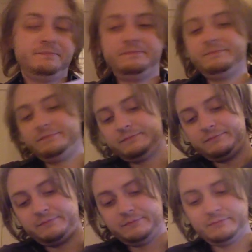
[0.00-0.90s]

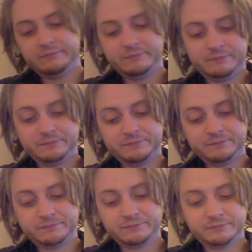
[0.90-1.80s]

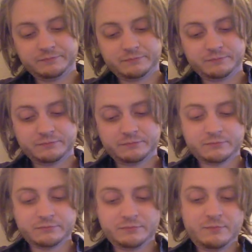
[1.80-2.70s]

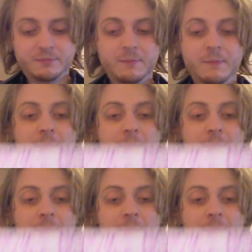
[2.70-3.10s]
[no speech]